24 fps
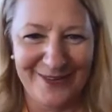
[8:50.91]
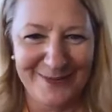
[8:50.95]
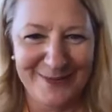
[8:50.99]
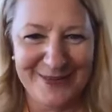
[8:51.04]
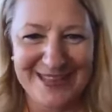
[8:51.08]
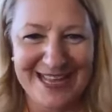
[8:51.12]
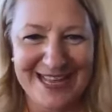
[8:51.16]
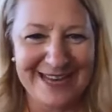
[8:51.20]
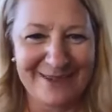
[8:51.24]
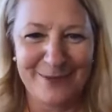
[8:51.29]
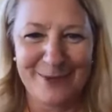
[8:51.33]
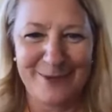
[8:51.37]
I mean,
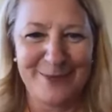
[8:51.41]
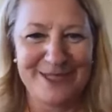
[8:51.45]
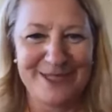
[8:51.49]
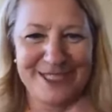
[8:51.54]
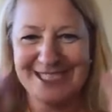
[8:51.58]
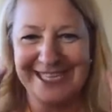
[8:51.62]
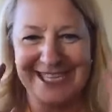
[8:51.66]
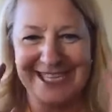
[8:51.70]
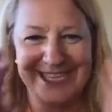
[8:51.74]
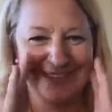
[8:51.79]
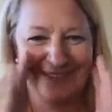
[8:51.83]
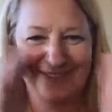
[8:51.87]
that would be
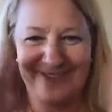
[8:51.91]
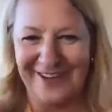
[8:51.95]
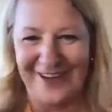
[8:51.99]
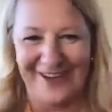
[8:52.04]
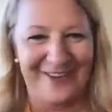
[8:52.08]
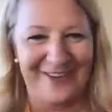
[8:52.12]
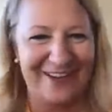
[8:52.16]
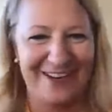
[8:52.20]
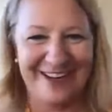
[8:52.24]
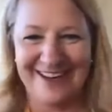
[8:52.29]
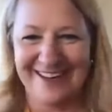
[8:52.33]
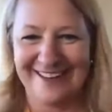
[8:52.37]
just like a
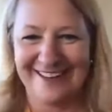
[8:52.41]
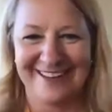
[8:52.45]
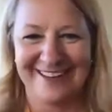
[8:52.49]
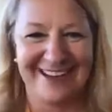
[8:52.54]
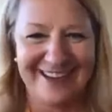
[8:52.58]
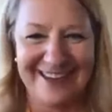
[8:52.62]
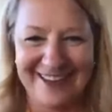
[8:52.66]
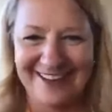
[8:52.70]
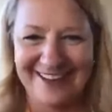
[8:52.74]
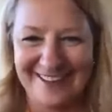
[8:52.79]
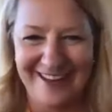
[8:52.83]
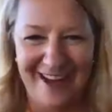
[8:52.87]
very
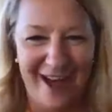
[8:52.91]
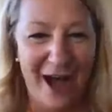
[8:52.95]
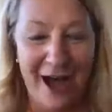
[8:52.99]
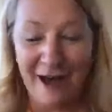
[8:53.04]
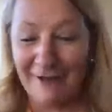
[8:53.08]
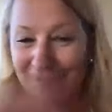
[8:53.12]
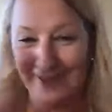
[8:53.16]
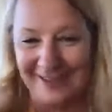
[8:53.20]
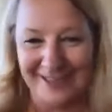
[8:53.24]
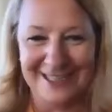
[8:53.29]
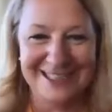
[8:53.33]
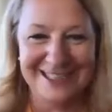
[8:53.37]
like
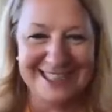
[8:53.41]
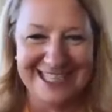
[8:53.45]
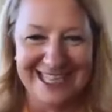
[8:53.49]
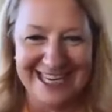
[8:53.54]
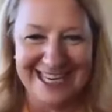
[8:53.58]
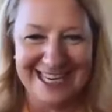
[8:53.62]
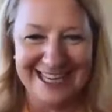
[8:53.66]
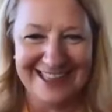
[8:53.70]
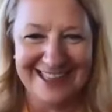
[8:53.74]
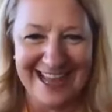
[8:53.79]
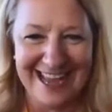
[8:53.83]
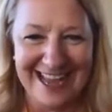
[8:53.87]
obvious
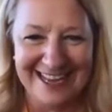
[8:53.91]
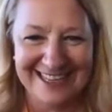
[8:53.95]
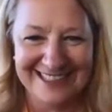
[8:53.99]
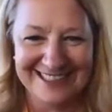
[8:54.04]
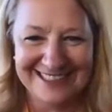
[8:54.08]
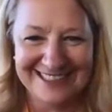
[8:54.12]
thing that.